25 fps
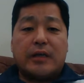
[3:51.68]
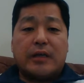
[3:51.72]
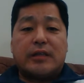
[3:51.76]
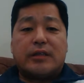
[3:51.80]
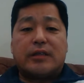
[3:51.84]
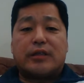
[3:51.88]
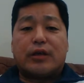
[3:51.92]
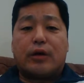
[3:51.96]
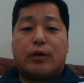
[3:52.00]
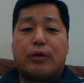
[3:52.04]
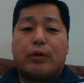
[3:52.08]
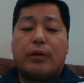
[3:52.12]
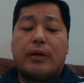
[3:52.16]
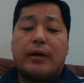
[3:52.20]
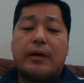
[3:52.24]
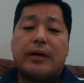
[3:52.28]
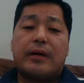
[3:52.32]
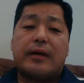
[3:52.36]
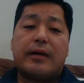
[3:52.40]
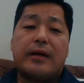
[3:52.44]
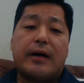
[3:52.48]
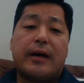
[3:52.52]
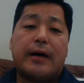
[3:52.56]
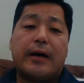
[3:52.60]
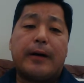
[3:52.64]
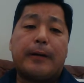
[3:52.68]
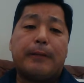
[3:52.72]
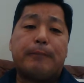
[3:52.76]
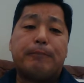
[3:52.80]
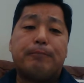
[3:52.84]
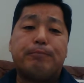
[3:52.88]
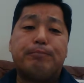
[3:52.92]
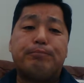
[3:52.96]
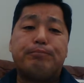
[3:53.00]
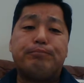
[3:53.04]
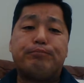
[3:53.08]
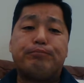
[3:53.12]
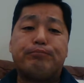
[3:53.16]
So
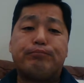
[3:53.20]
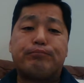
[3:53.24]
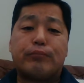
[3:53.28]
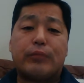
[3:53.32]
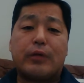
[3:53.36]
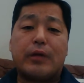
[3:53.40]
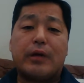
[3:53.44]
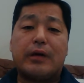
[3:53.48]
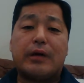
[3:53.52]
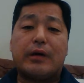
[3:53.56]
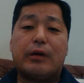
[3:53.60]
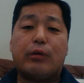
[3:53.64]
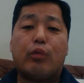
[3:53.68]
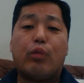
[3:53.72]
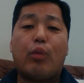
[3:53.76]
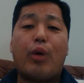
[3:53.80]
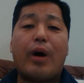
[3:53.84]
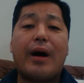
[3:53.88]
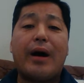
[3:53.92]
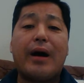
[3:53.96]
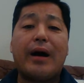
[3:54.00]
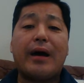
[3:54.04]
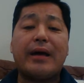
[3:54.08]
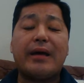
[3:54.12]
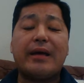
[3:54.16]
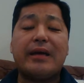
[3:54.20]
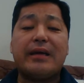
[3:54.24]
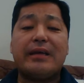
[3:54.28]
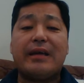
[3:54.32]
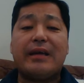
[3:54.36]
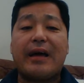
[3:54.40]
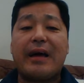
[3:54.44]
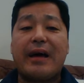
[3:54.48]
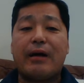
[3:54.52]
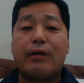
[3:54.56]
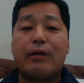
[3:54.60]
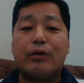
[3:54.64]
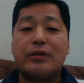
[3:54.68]
why and
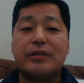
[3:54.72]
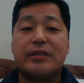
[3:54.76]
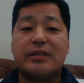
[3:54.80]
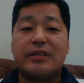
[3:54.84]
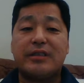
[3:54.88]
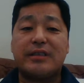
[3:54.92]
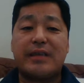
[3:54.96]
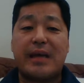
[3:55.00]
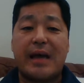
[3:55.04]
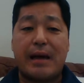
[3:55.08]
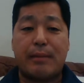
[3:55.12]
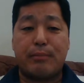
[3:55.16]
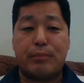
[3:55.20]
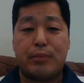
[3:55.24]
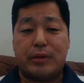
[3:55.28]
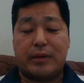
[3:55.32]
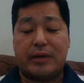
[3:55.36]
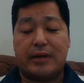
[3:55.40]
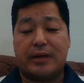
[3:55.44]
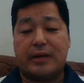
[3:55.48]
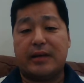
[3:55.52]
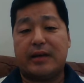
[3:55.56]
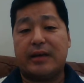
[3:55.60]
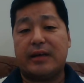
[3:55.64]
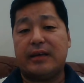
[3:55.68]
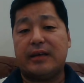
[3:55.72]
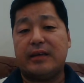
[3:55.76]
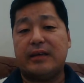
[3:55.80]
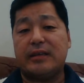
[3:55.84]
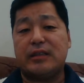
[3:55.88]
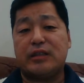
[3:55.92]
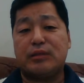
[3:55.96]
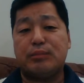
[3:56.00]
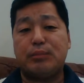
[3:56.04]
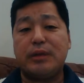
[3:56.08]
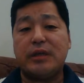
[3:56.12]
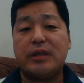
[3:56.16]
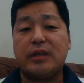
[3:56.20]
how is this happening? And
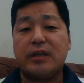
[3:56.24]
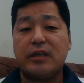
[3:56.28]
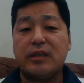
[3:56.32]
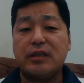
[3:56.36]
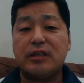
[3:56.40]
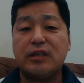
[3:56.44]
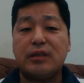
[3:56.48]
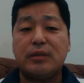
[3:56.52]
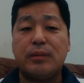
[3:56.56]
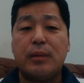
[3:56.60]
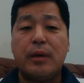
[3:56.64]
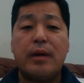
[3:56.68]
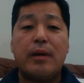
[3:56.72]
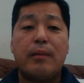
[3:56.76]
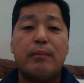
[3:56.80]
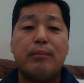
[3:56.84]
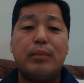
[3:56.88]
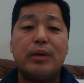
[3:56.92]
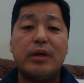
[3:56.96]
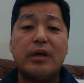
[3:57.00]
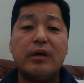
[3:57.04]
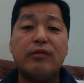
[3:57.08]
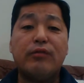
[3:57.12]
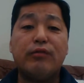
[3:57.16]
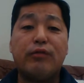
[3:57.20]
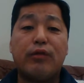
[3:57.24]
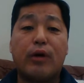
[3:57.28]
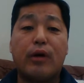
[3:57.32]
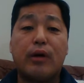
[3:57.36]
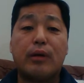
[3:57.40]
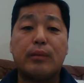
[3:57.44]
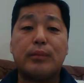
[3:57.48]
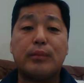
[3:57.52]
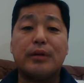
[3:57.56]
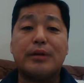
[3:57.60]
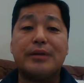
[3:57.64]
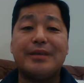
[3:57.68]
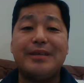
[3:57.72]
it's because big
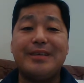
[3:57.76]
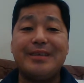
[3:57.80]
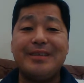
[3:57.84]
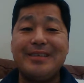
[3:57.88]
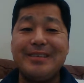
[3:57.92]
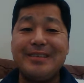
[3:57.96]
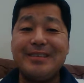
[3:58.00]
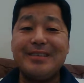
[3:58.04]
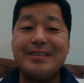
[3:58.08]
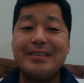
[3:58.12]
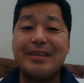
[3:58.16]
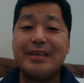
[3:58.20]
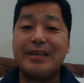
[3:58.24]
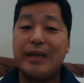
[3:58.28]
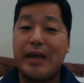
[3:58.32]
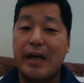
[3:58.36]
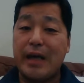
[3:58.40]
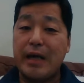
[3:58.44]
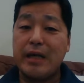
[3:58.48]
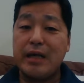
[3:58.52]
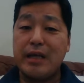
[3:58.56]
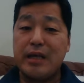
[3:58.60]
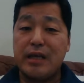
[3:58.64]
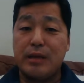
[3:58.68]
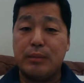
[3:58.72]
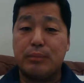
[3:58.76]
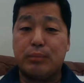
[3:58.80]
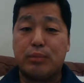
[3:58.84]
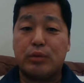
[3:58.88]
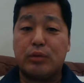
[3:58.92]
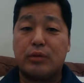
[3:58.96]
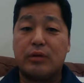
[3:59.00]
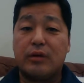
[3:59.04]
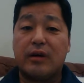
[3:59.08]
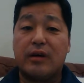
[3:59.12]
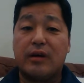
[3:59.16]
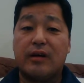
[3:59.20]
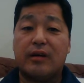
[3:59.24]
pharma is a
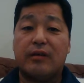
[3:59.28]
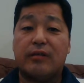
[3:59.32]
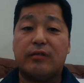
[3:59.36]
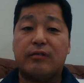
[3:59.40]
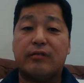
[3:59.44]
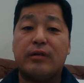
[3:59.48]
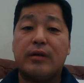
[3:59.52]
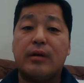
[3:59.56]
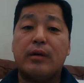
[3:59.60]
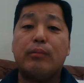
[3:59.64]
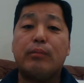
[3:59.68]
gatekeeper of